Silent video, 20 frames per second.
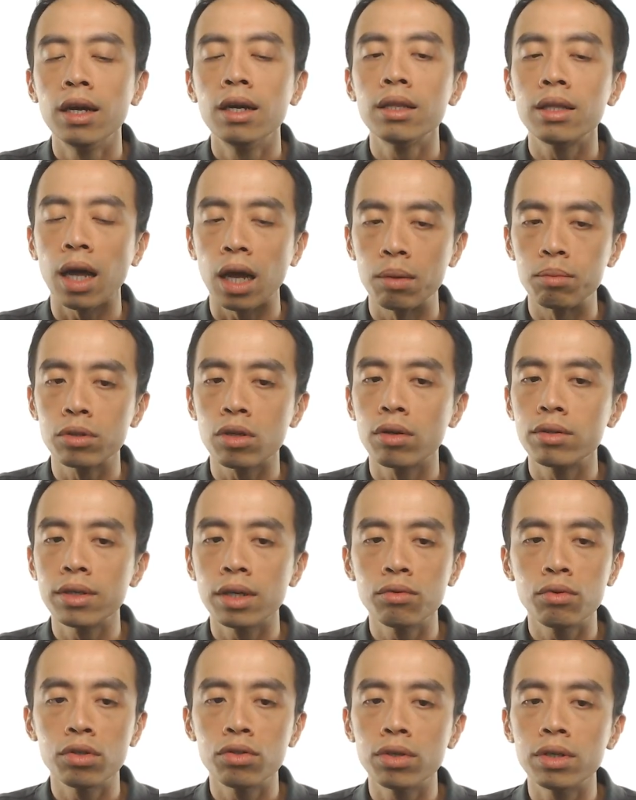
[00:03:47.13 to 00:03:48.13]
times
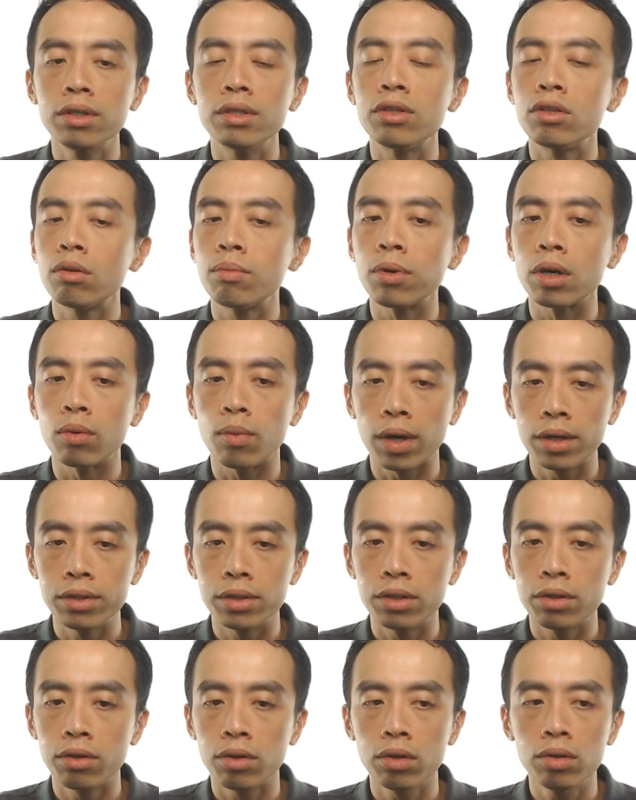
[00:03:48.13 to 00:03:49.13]
concentration
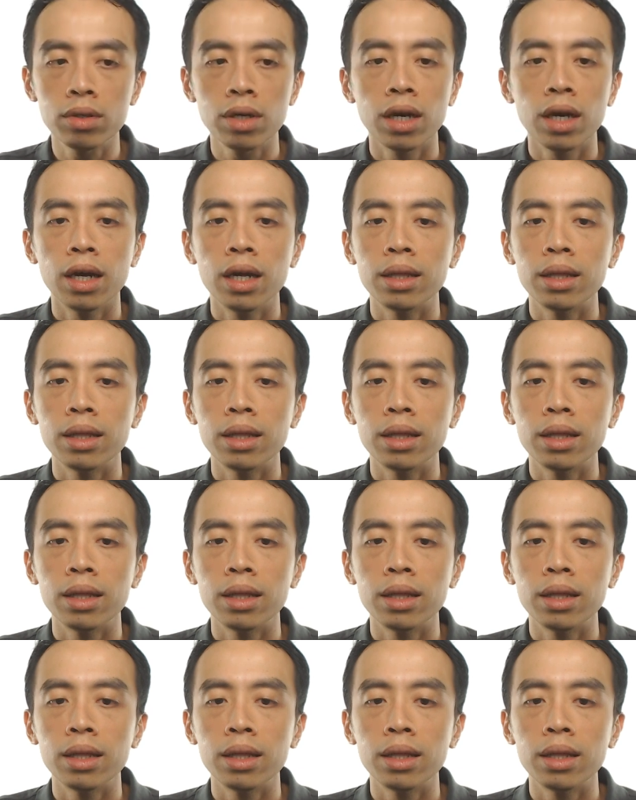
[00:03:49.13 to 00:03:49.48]
0.10.